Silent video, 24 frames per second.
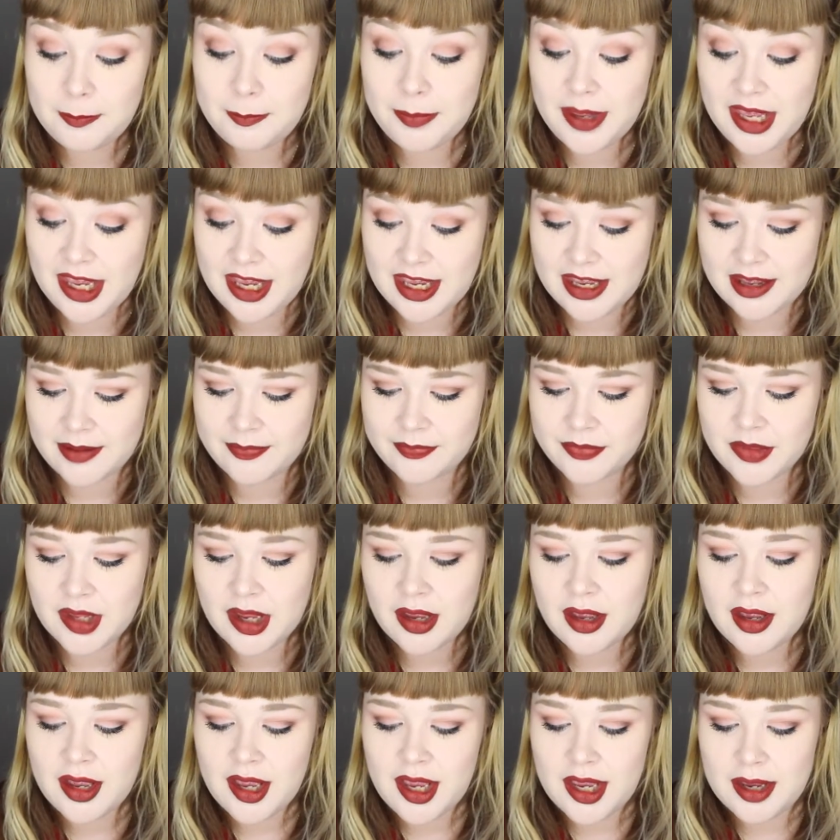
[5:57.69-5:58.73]
B,
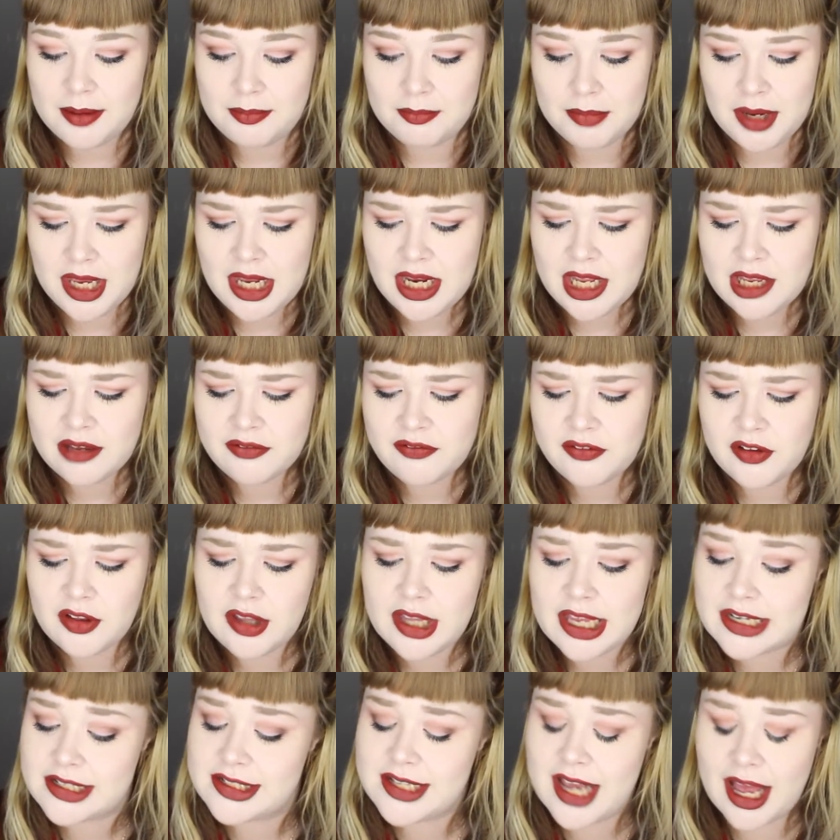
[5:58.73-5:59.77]
meaningful,
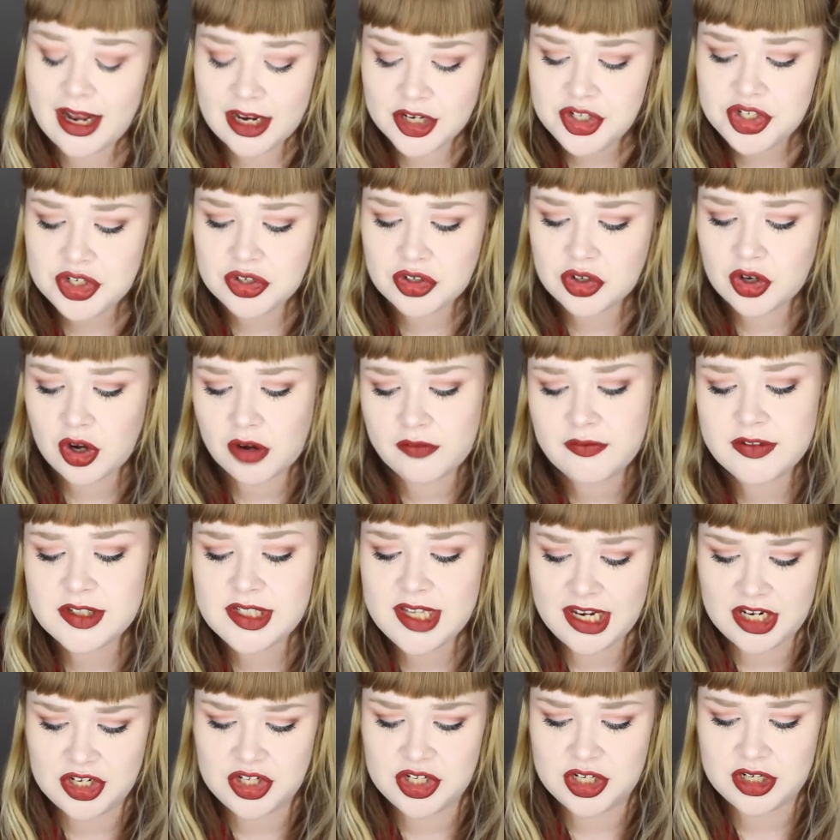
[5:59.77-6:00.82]
intelligent
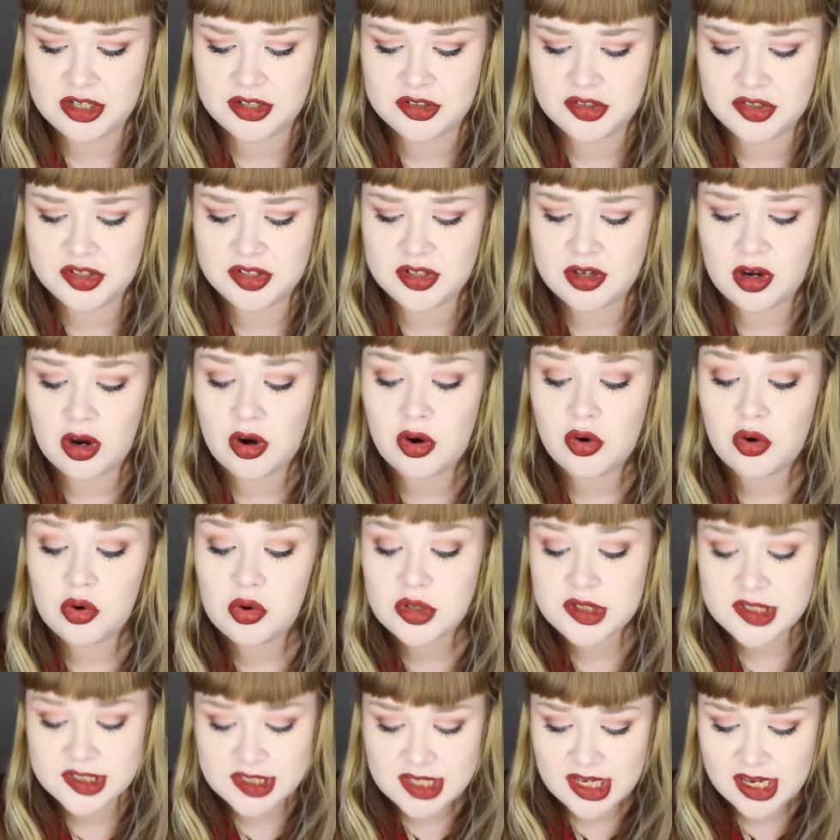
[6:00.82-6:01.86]
conversations.
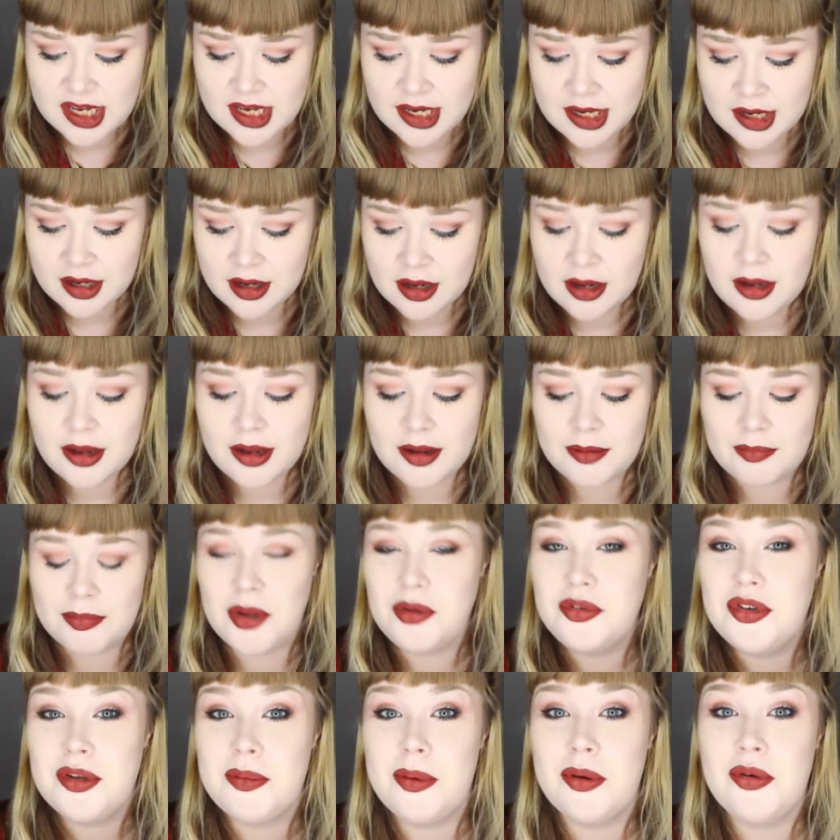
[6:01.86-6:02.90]
Or C,
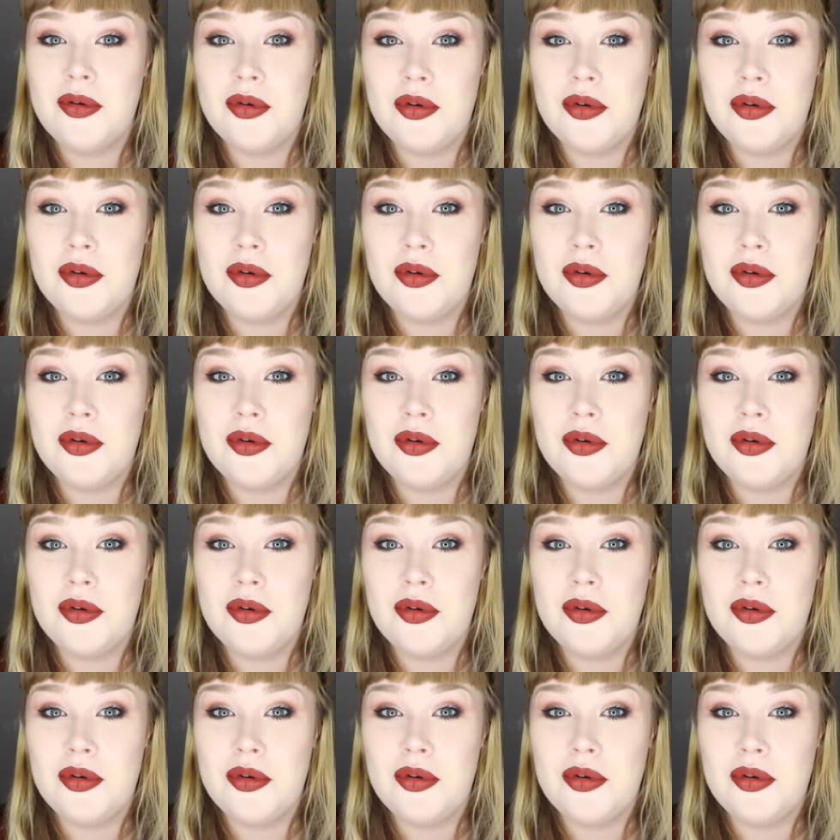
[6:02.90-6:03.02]
multiple